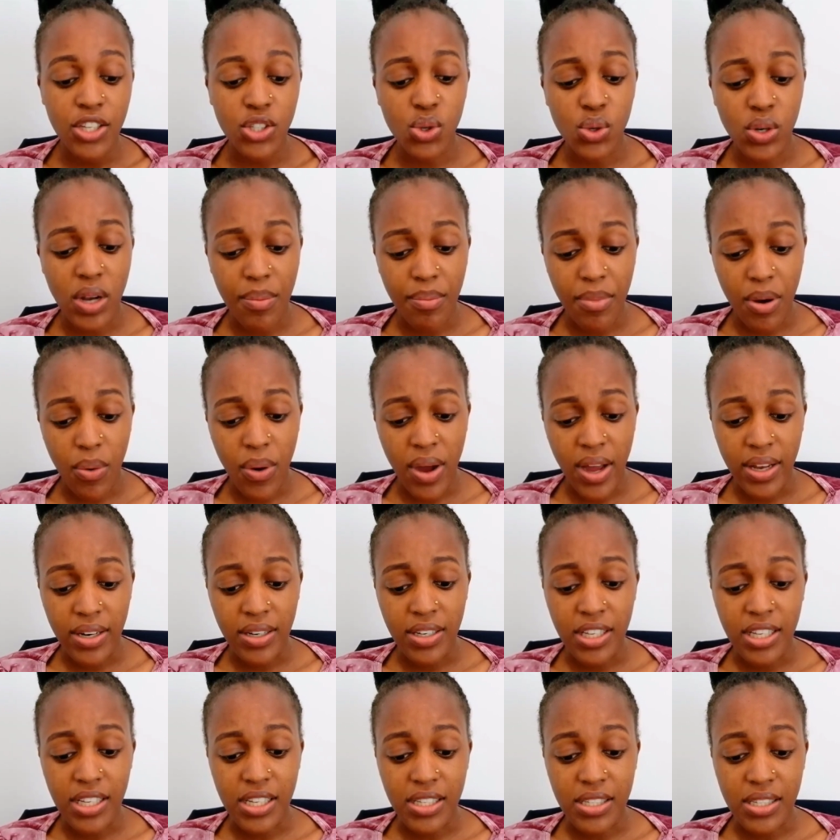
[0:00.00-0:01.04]
So number
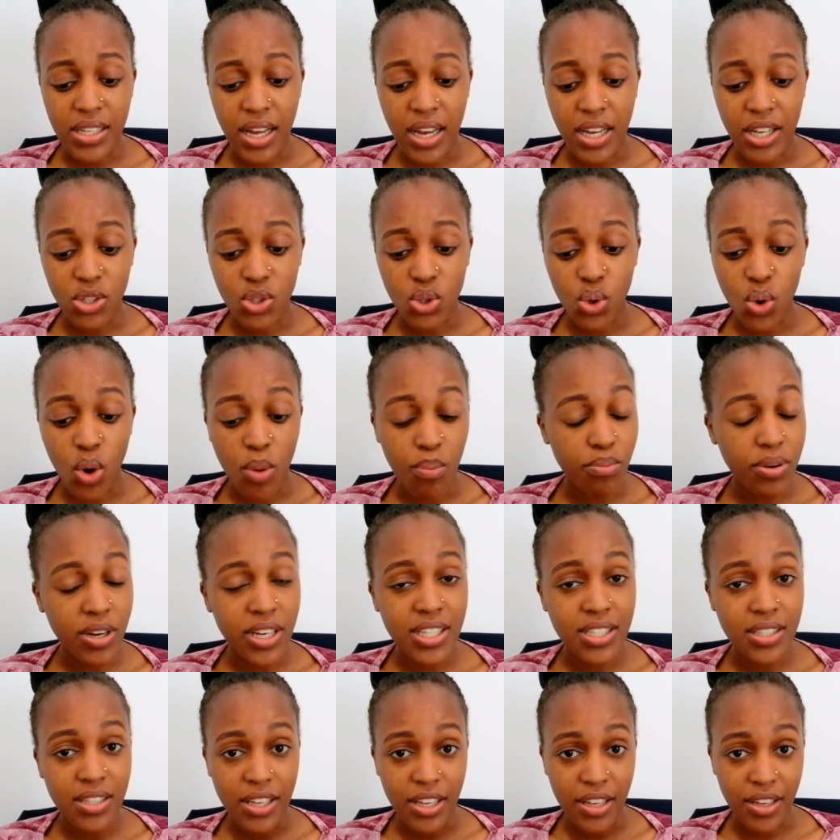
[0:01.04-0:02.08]
one is to
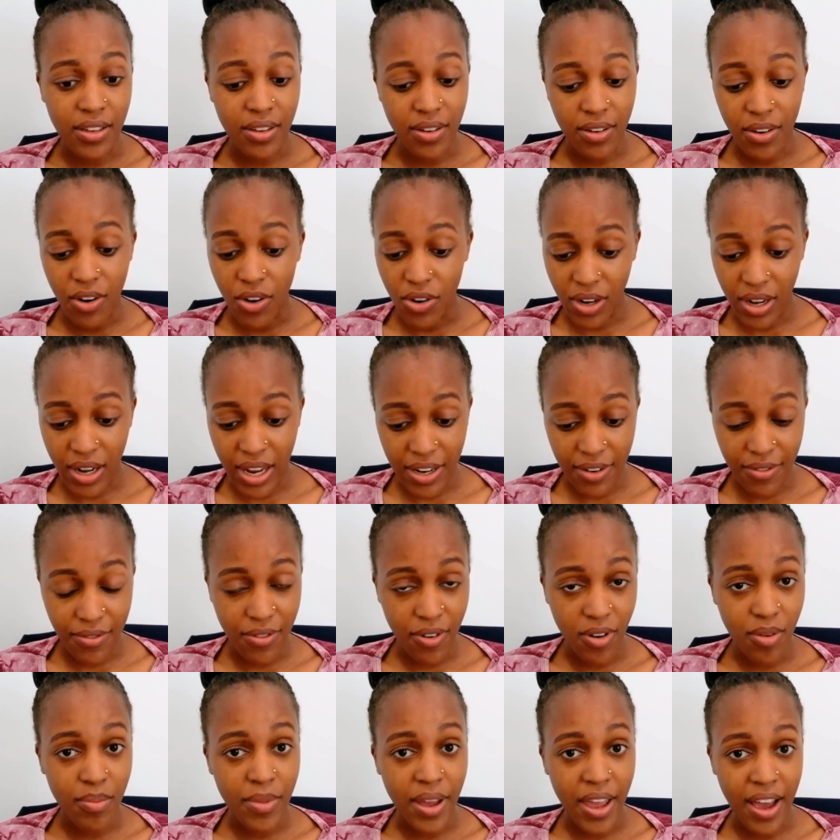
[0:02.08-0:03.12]
complete the online
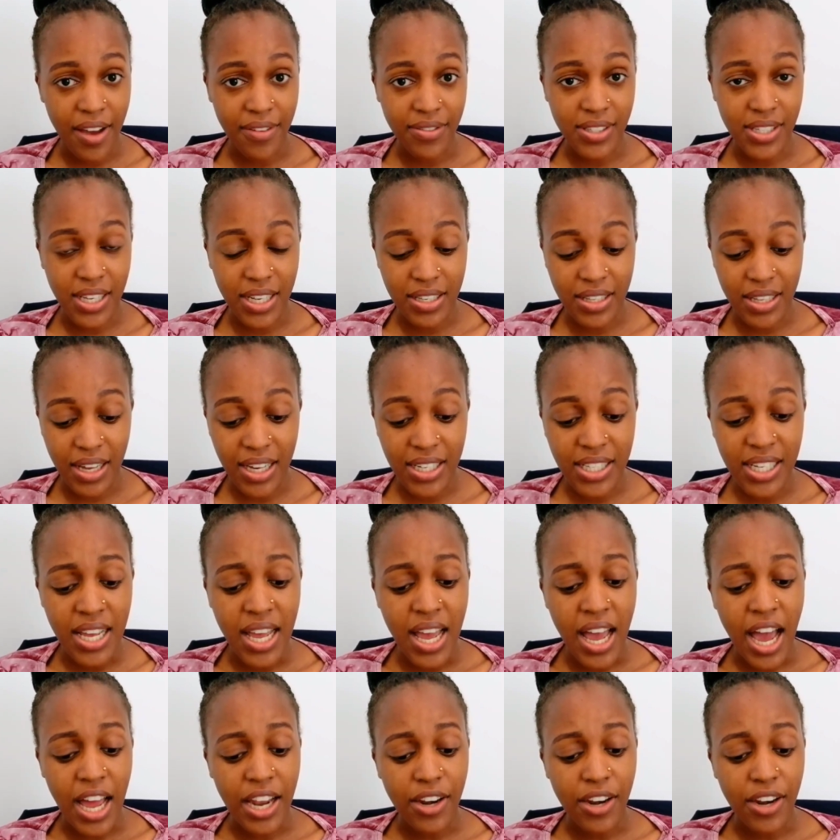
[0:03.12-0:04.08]
form. I have said that.